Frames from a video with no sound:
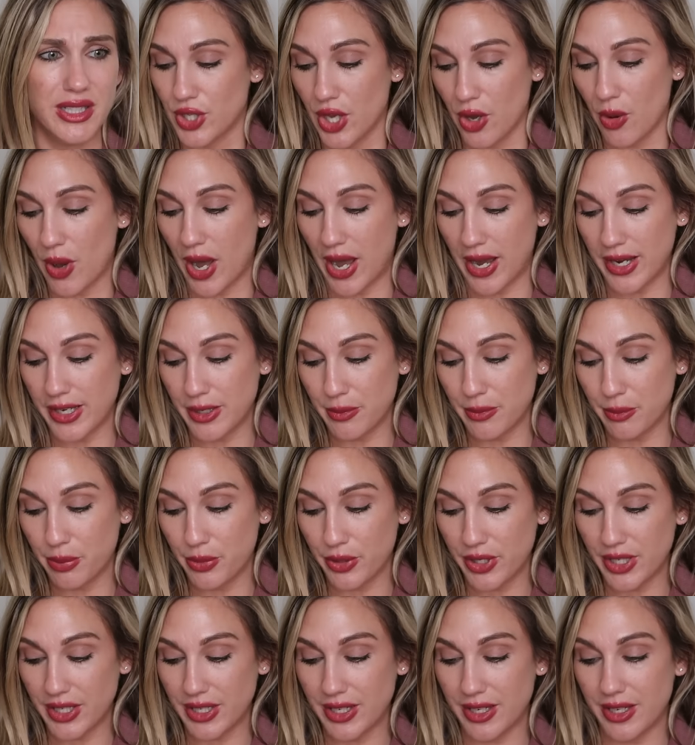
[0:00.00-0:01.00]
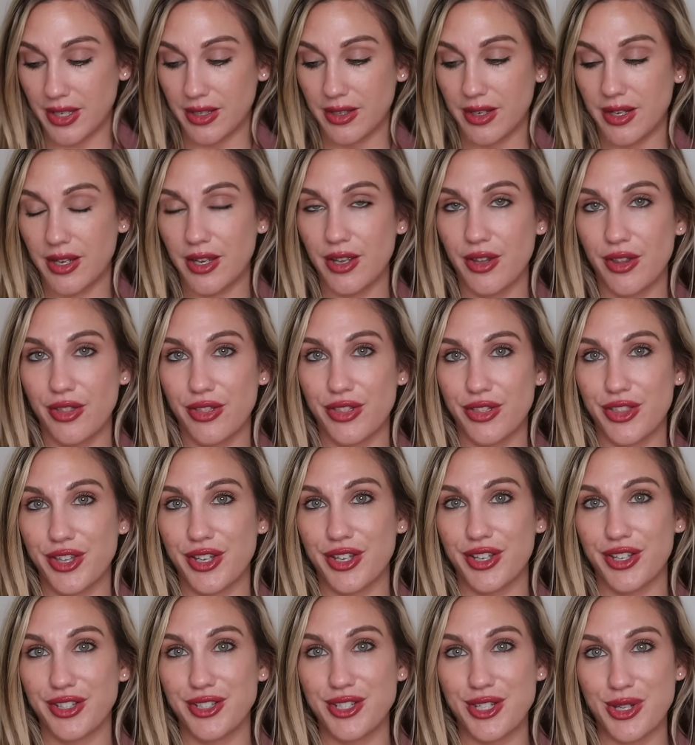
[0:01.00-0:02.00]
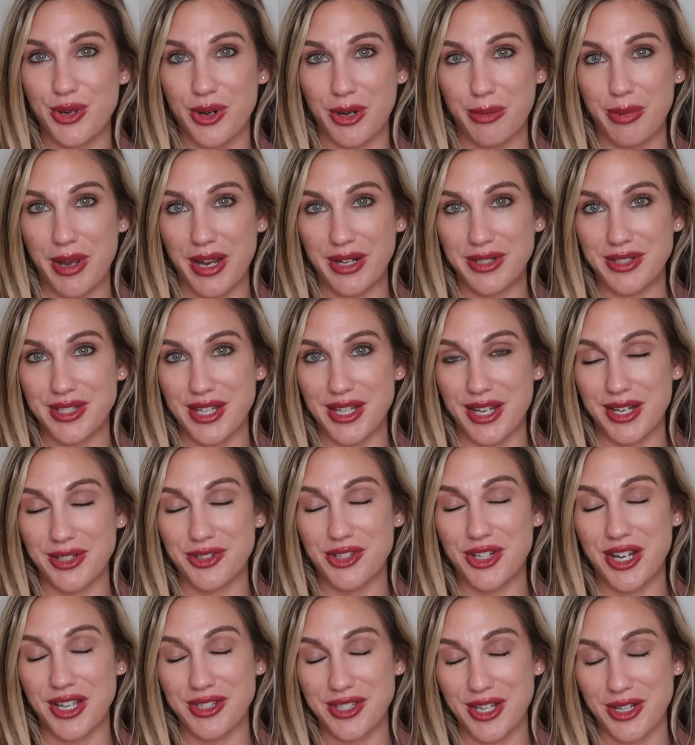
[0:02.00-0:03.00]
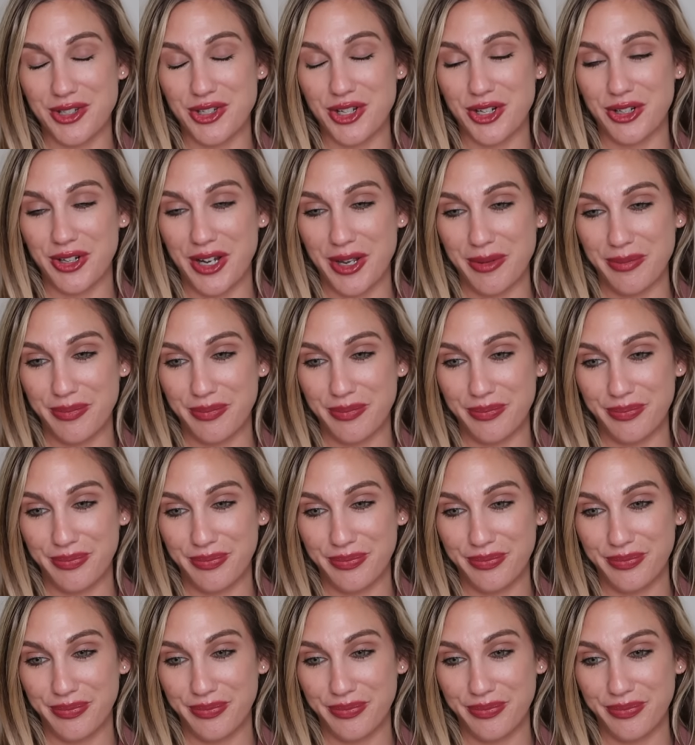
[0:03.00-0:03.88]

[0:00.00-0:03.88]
So I am putting in the Dior Backstage. Yes, I sure am.